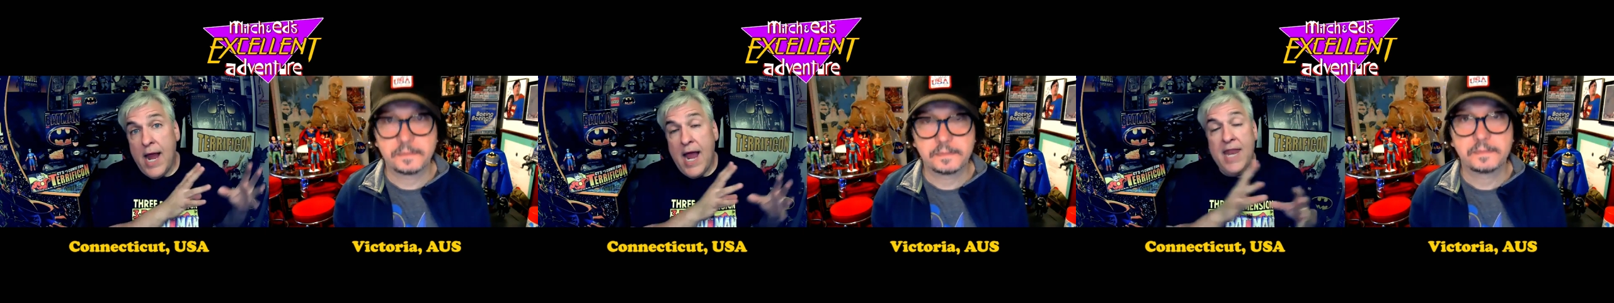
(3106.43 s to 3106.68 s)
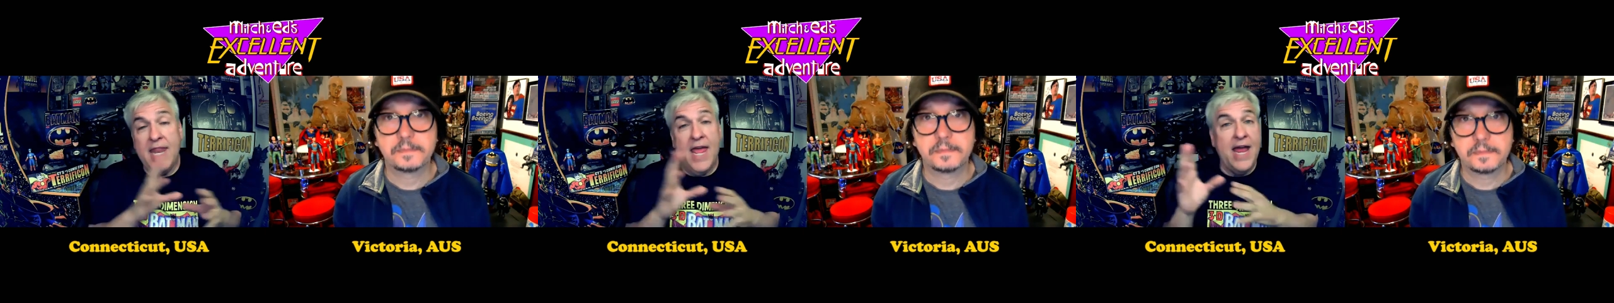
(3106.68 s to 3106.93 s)

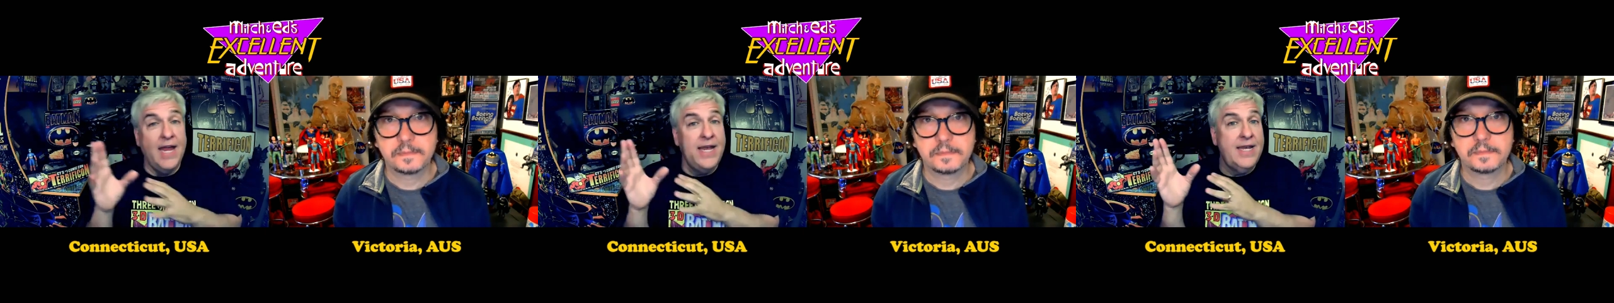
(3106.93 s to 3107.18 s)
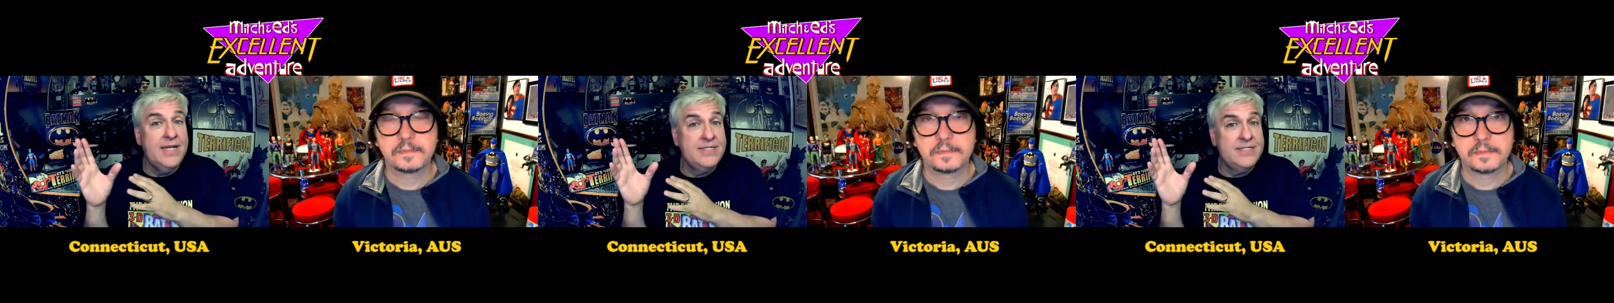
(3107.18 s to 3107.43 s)
Speaker 1: And
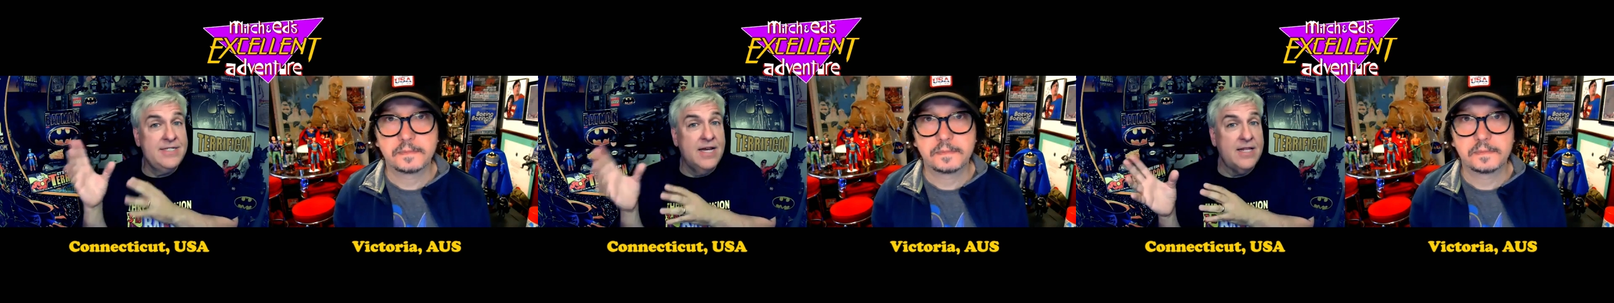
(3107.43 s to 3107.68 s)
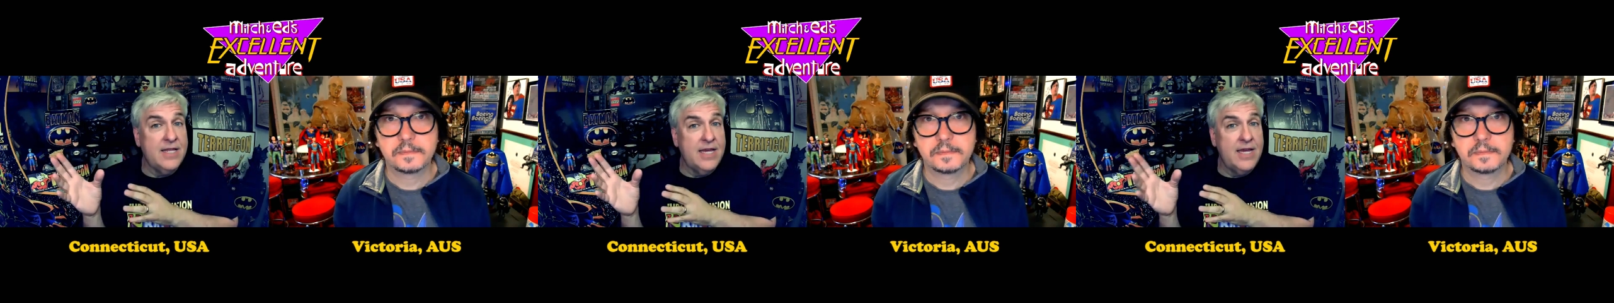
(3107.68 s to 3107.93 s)
then
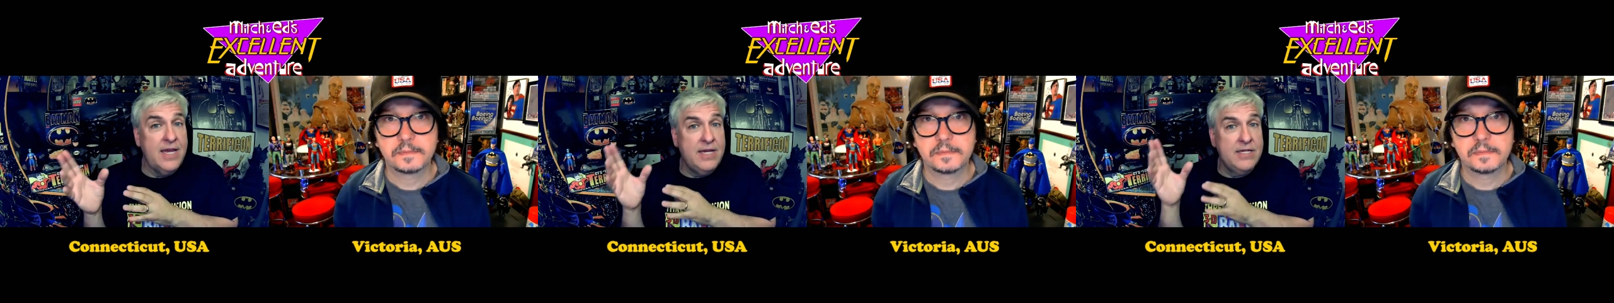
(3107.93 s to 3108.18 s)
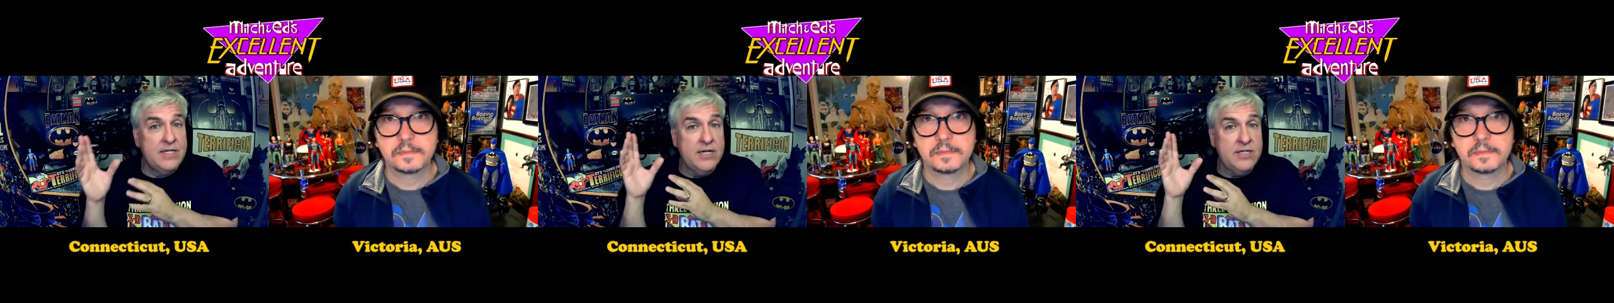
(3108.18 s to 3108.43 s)
suddenly he
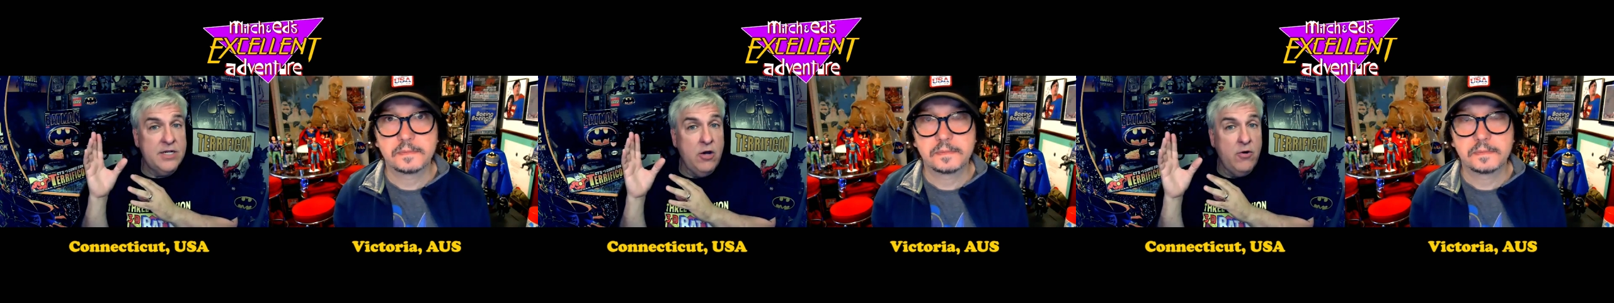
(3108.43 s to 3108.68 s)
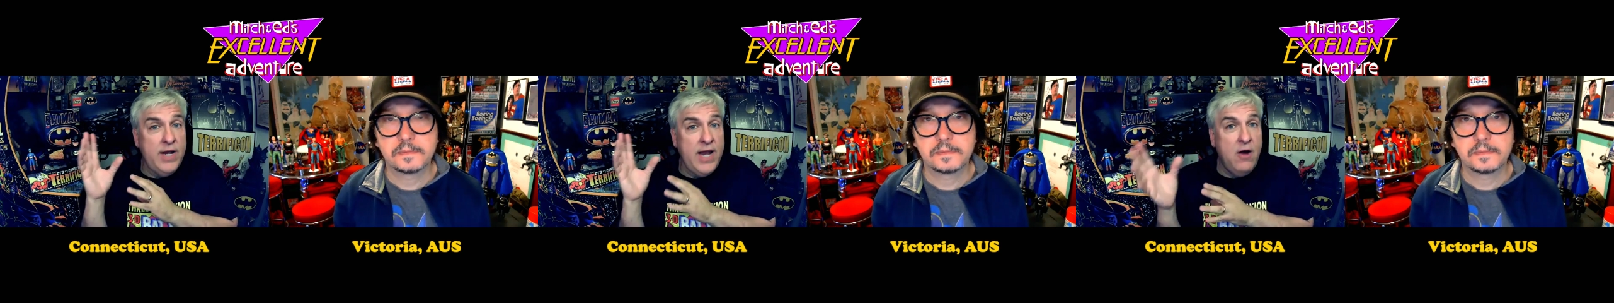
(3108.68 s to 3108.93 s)
starts
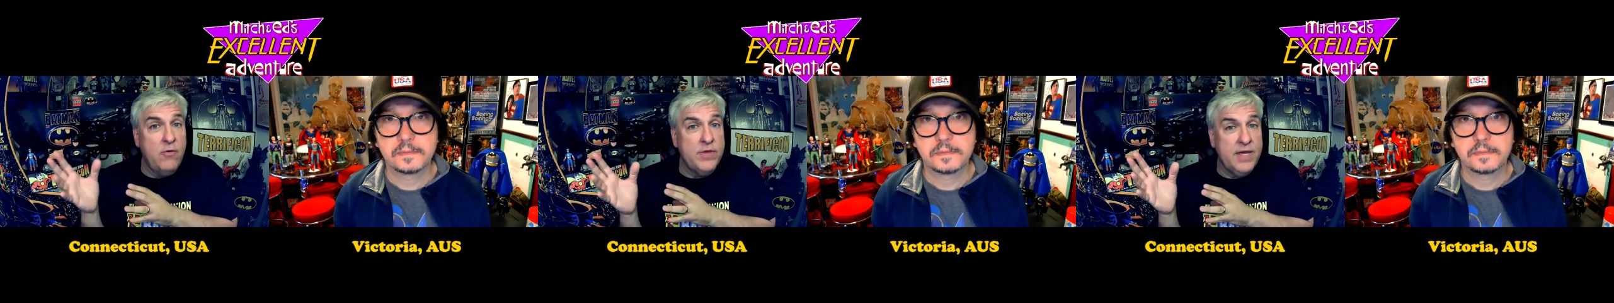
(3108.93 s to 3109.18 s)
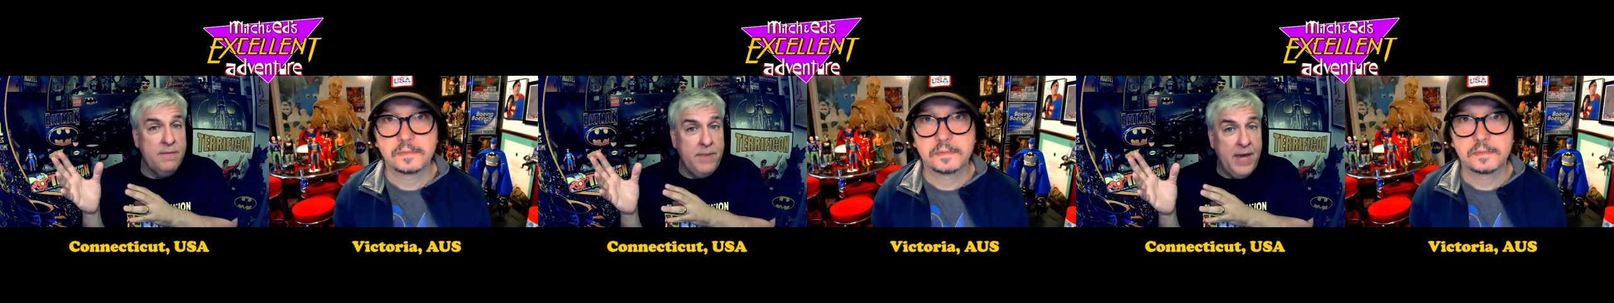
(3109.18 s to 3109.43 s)
going out with
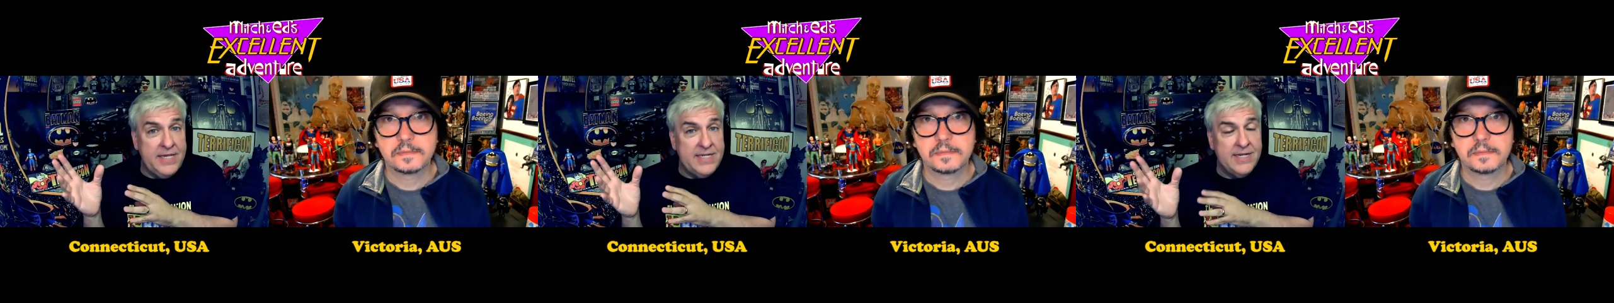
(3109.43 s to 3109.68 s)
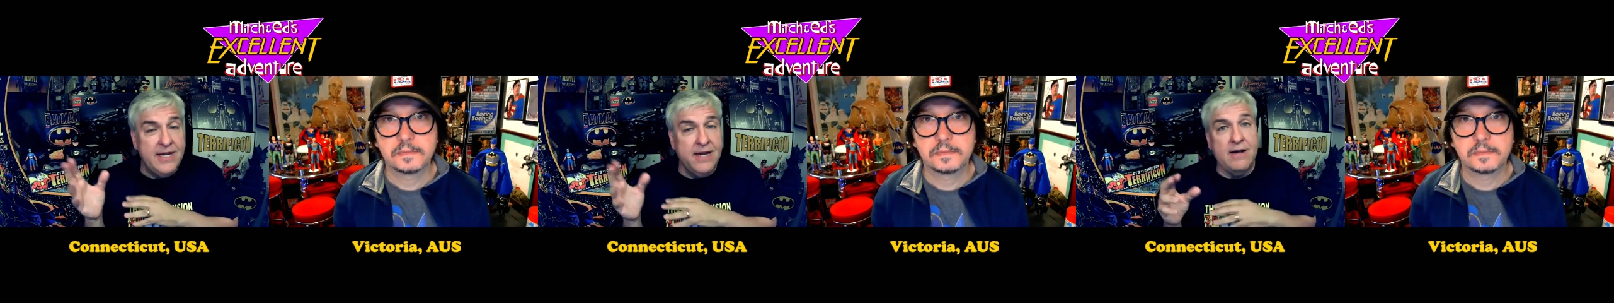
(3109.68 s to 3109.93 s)
Kim
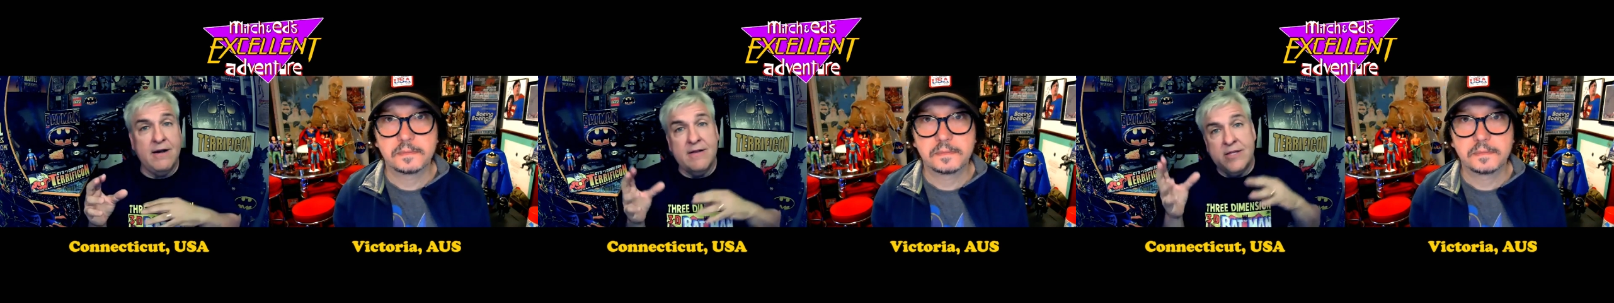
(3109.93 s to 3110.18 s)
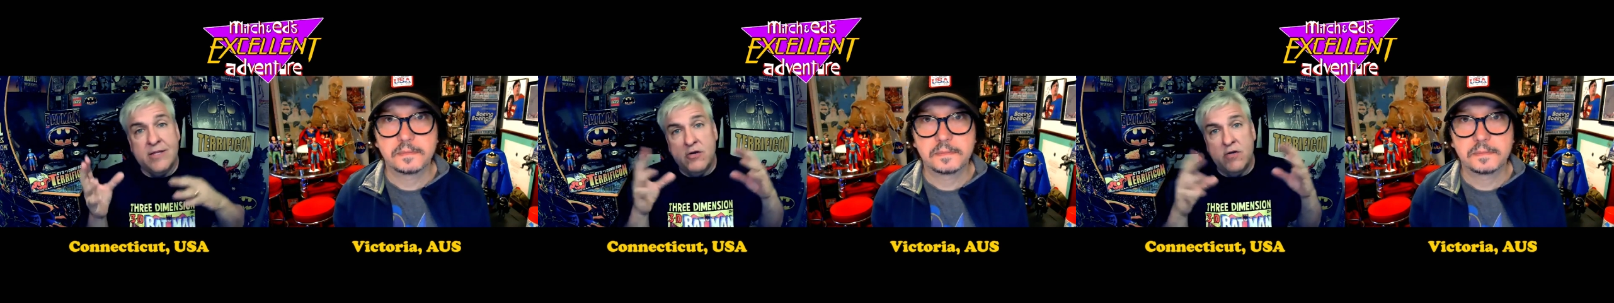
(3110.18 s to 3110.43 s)
Basinger, and
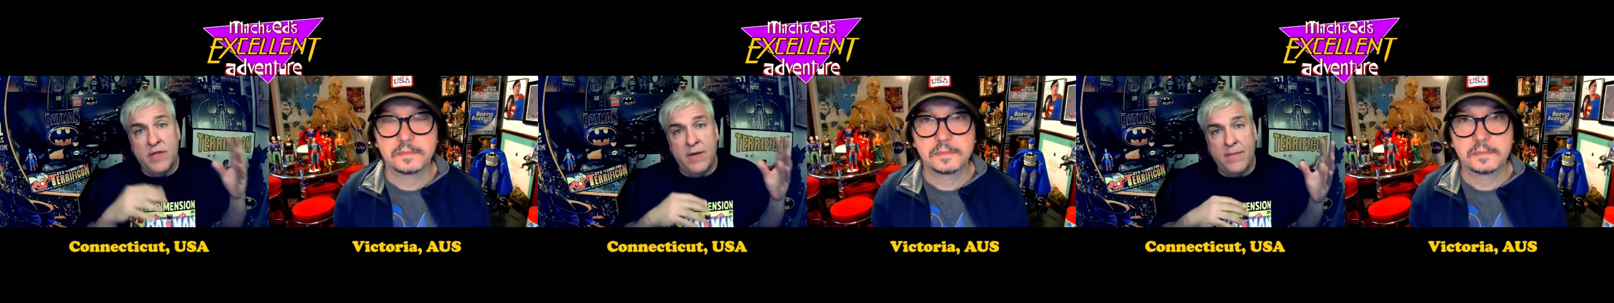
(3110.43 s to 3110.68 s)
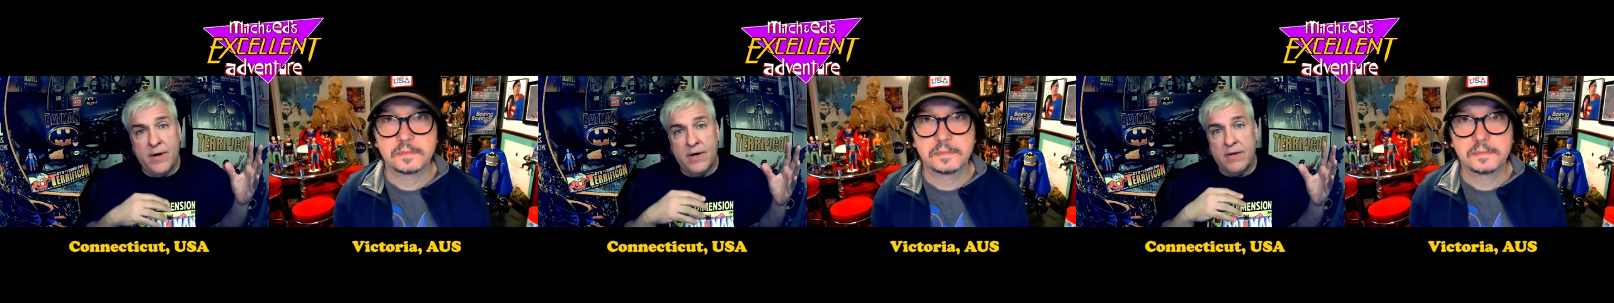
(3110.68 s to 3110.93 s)
the two of
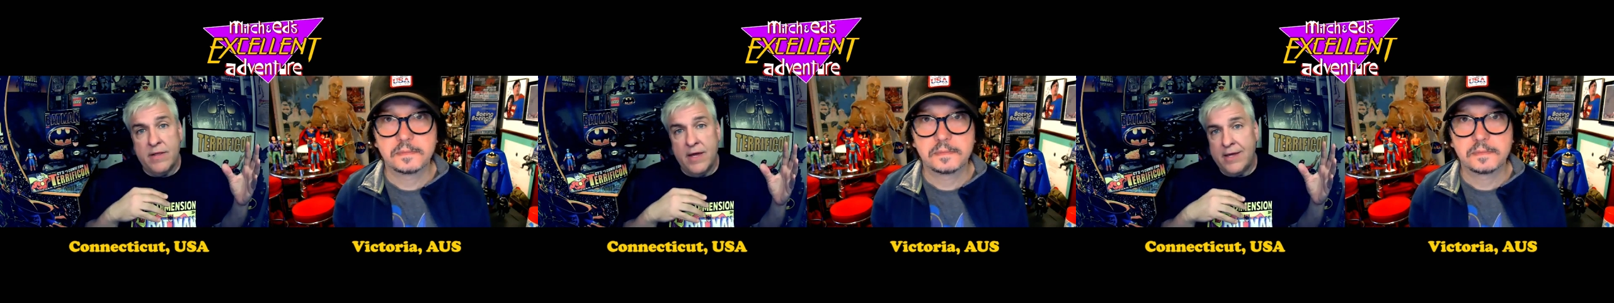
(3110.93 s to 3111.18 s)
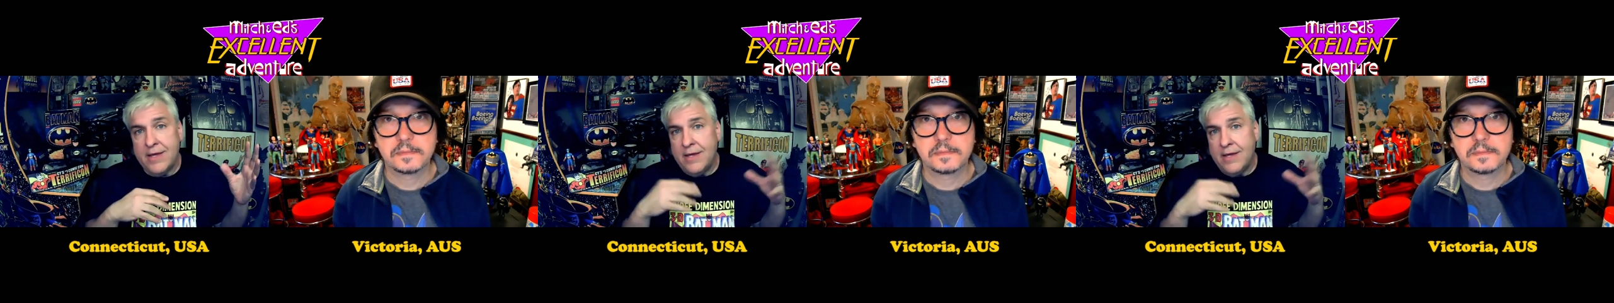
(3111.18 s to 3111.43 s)
them are like